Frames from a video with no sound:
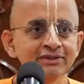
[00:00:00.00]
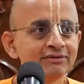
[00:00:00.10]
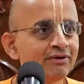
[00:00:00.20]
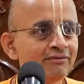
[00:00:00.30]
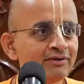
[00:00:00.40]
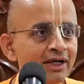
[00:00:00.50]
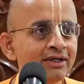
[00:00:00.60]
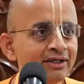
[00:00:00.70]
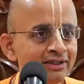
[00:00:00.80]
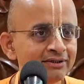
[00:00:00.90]
festival, we all
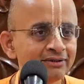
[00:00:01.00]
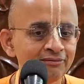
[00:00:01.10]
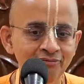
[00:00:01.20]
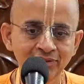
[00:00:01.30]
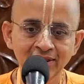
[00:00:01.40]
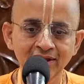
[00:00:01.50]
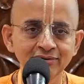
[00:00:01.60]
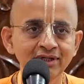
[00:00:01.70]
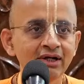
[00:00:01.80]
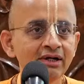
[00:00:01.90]
heard it. Now,
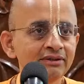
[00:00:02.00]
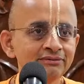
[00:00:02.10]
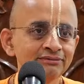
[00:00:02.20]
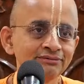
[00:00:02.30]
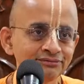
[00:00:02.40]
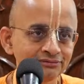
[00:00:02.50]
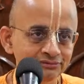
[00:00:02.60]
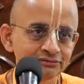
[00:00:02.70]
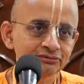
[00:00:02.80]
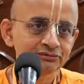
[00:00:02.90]
they are all
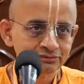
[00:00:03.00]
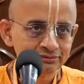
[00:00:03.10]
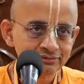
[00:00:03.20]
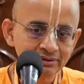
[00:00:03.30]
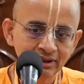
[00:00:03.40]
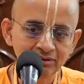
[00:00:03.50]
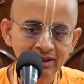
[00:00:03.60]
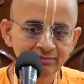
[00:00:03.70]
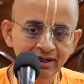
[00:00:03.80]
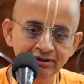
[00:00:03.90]

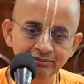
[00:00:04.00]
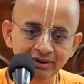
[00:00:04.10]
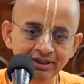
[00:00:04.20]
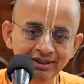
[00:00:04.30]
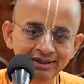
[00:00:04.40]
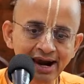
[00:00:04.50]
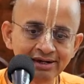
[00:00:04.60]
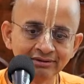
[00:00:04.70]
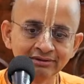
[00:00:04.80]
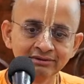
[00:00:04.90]
going back to Bengal.
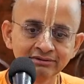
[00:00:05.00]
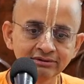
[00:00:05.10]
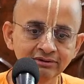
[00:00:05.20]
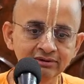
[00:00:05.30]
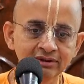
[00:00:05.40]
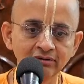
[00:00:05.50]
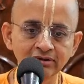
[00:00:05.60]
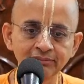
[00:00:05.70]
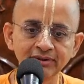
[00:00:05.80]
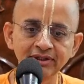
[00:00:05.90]
So, how
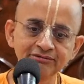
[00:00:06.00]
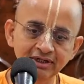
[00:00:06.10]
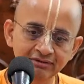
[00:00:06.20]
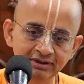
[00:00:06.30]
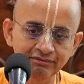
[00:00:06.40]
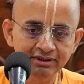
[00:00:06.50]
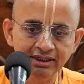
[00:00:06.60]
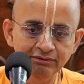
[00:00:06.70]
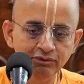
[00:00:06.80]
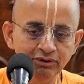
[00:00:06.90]
to bid farewell with the
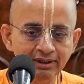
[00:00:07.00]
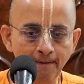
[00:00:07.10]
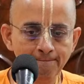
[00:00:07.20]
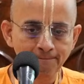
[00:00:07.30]
devotee?